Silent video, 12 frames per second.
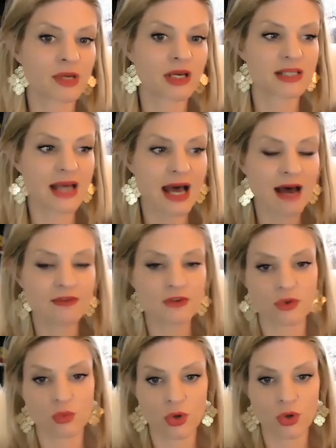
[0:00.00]
Because
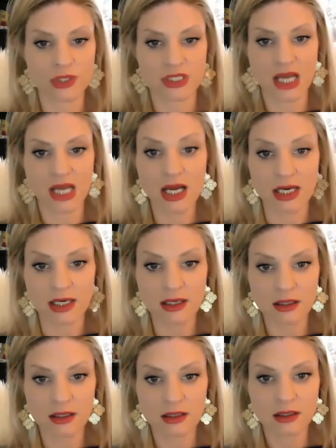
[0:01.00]
after the war is done,
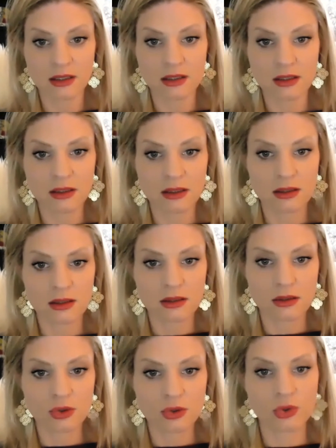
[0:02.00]

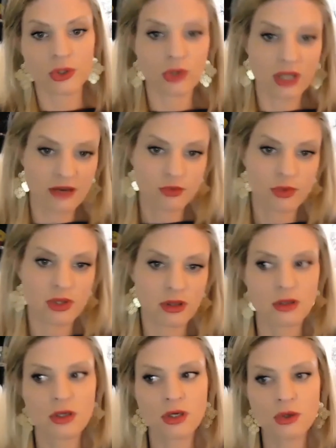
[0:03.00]
who are you left with?
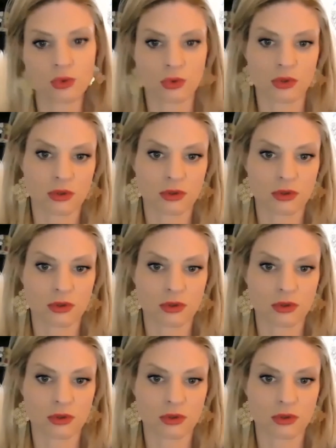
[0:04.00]
You.